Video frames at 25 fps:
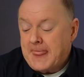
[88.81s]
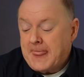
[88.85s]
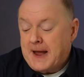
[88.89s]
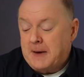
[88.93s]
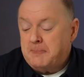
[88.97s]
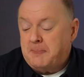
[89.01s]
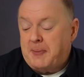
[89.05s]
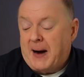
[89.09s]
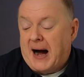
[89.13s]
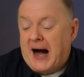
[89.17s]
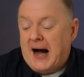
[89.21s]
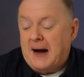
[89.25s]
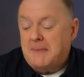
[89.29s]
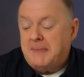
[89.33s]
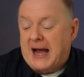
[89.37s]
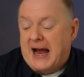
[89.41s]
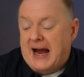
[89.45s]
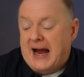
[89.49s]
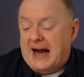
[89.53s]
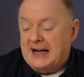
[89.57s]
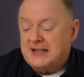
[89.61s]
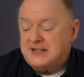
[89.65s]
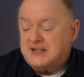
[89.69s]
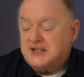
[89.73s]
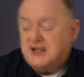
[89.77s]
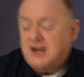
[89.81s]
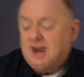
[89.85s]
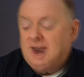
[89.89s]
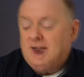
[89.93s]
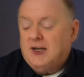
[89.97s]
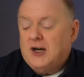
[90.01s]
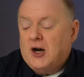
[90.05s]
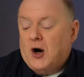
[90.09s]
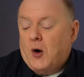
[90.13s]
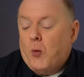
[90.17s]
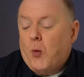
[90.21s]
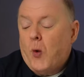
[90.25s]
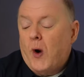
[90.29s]
And Bob asks,
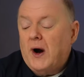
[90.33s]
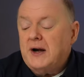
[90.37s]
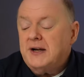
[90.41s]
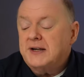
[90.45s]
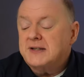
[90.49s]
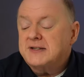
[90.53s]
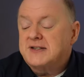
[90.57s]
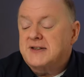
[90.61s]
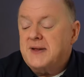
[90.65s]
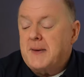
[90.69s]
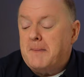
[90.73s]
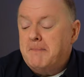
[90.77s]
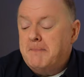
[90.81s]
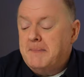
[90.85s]
what is the